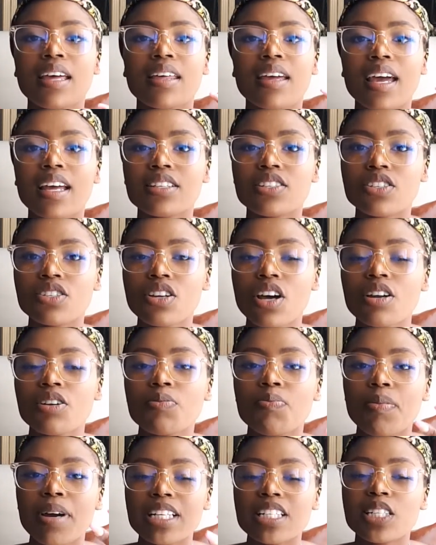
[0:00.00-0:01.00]
it's not
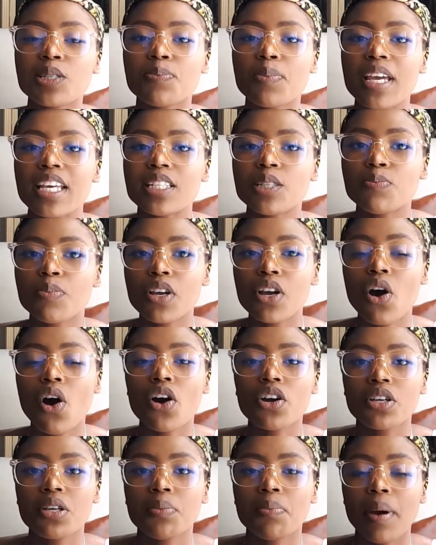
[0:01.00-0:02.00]
much space being
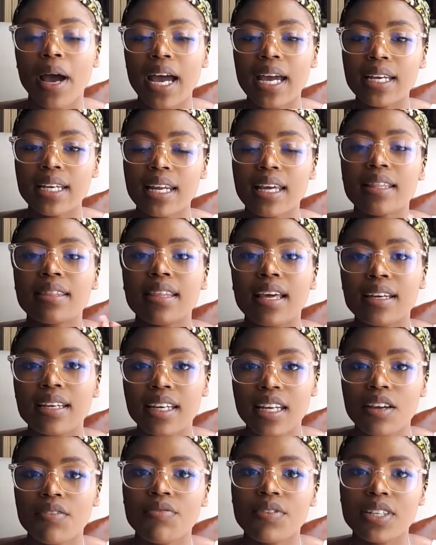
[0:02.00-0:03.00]
occupied in that
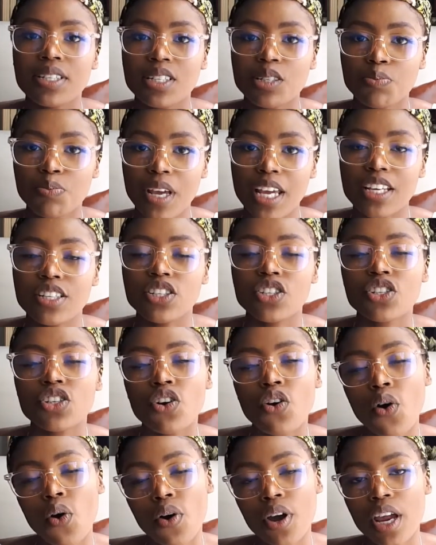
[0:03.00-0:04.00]
given space
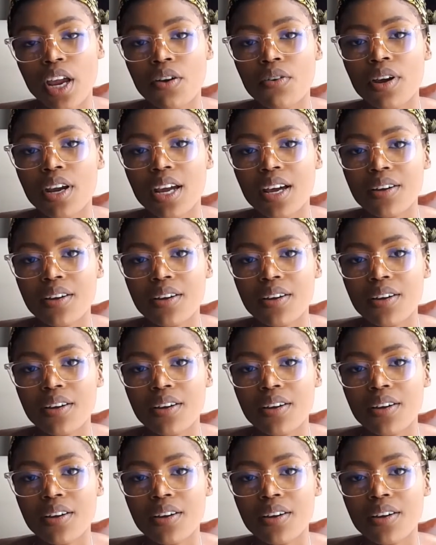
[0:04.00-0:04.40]
or area.